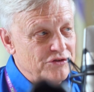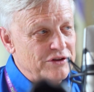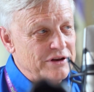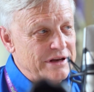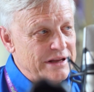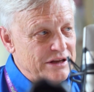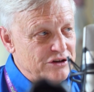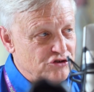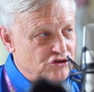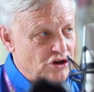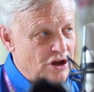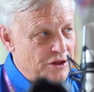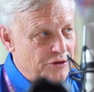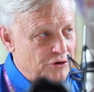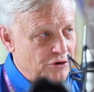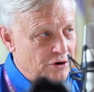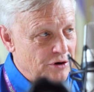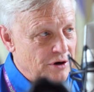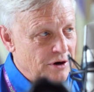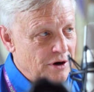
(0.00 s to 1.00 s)
and each
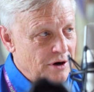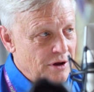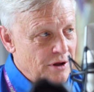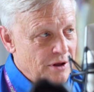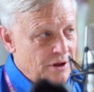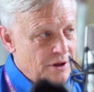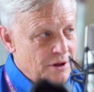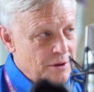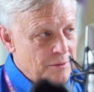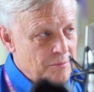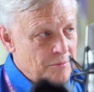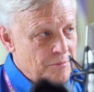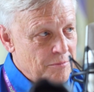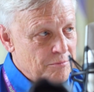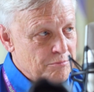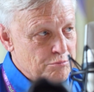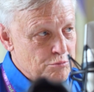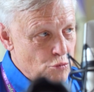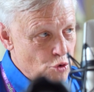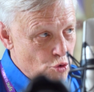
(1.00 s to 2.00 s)
other
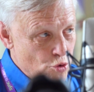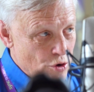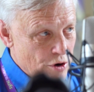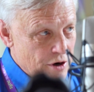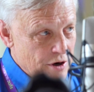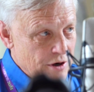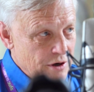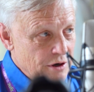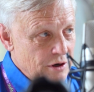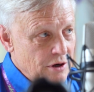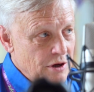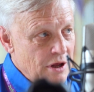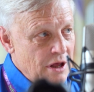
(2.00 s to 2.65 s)
more,